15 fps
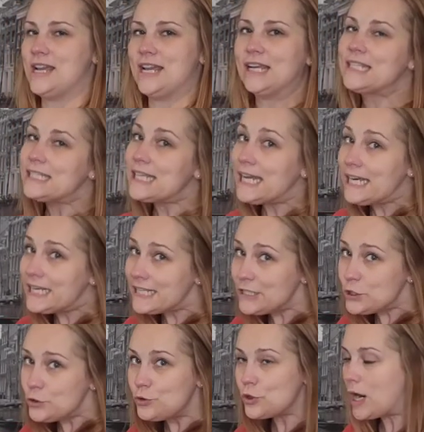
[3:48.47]
excited
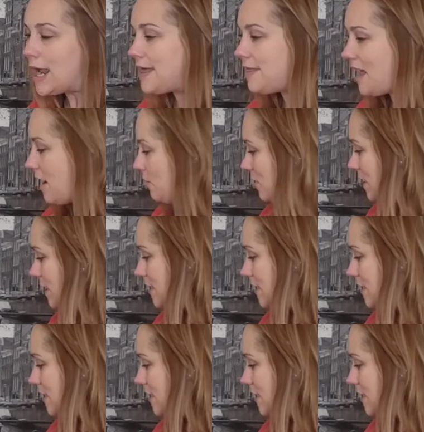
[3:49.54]
to try that one,